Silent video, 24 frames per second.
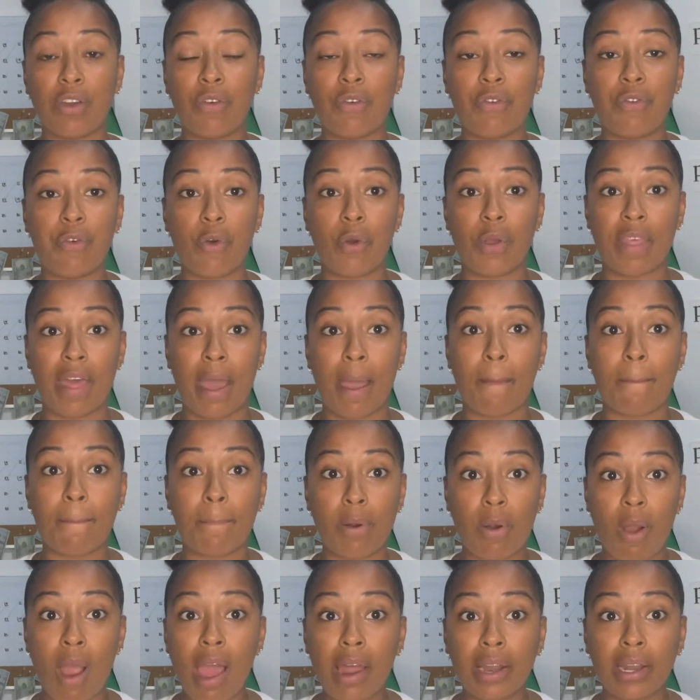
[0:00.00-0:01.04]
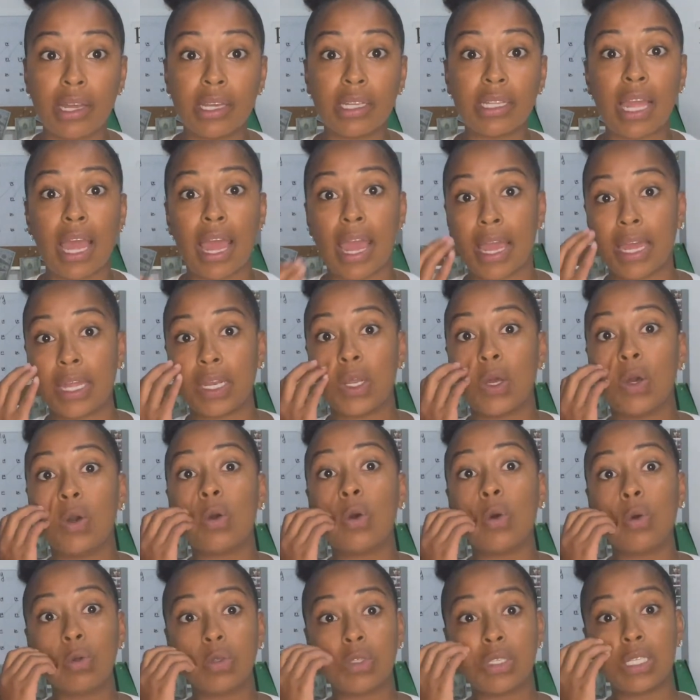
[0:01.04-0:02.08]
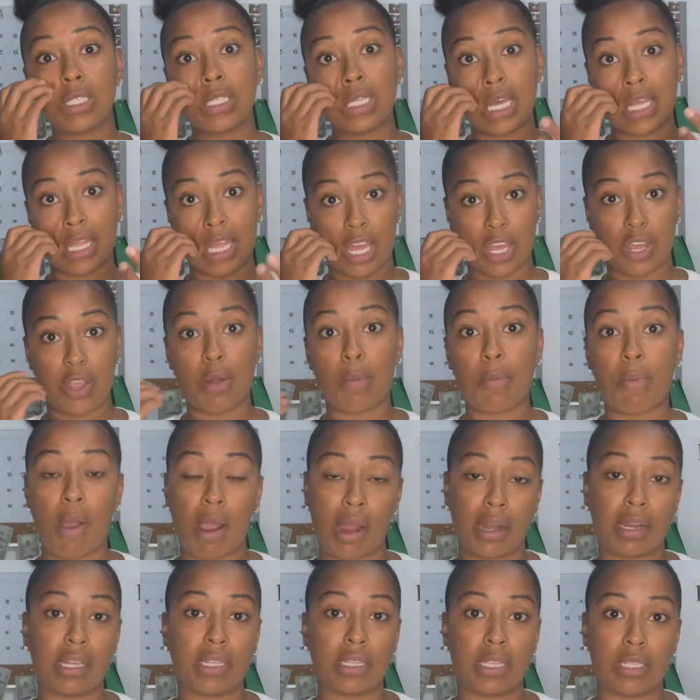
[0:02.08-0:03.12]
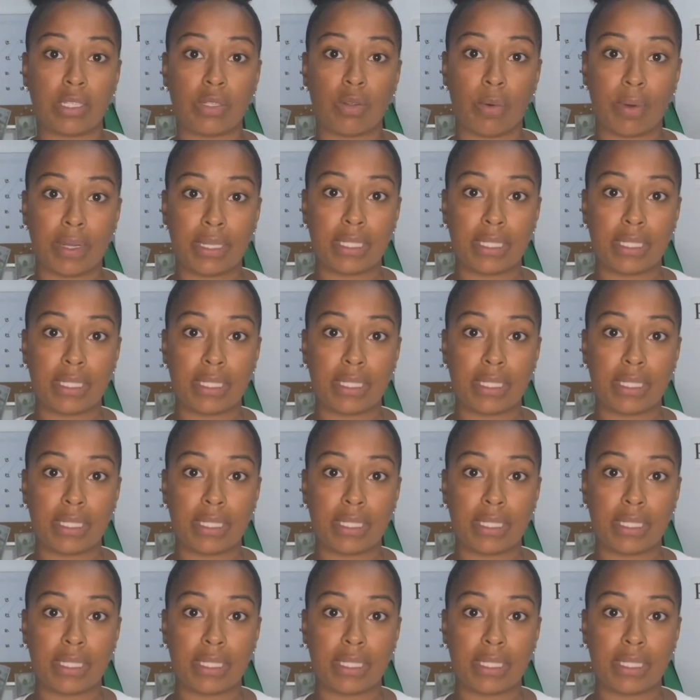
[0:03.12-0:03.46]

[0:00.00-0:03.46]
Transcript: for that product, and who's to say that your product is going